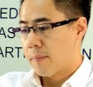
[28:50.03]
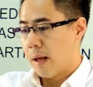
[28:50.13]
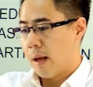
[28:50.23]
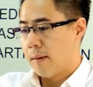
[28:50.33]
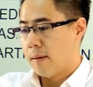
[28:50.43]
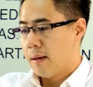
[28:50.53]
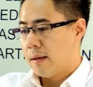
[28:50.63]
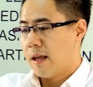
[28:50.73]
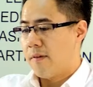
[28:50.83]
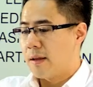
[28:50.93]
And
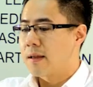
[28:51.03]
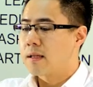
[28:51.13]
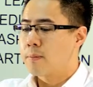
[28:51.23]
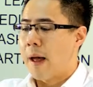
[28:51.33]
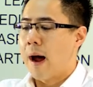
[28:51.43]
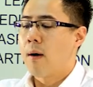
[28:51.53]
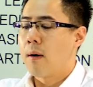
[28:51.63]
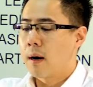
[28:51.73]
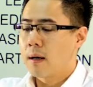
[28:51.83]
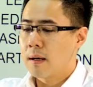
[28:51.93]
giving this
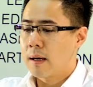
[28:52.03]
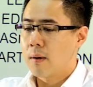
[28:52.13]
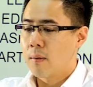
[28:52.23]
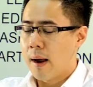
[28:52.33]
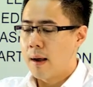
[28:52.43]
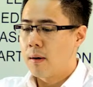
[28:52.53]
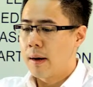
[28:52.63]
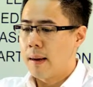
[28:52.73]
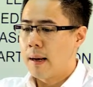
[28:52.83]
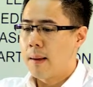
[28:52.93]
power in a way, or
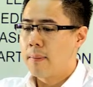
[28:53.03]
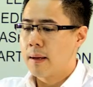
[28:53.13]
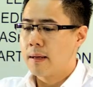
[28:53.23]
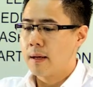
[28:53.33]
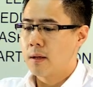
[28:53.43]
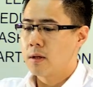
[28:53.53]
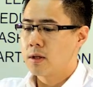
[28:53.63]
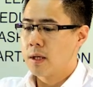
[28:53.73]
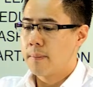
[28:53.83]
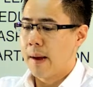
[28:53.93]
enabling
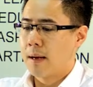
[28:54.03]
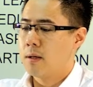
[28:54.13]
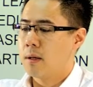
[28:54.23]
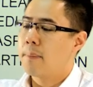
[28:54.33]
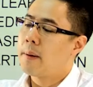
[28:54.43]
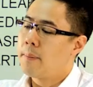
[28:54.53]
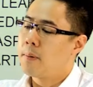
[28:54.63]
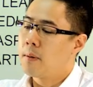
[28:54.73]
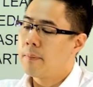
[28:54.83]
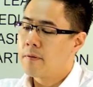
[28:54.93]
technology back to the
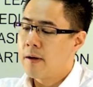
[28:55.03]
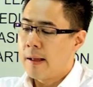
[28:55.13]
people,